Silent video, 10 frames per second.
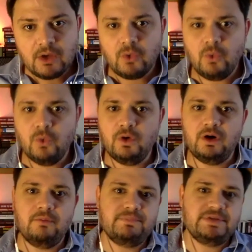
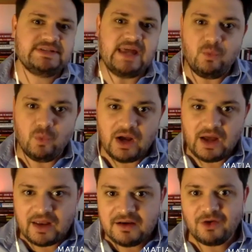or
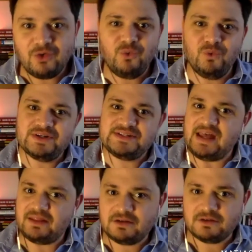Taiwan or
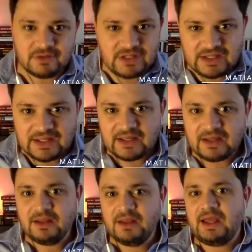South Korea,
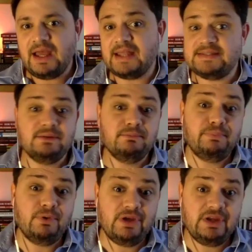at some
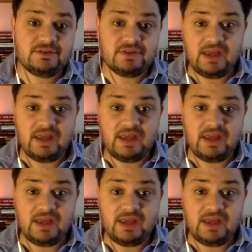point,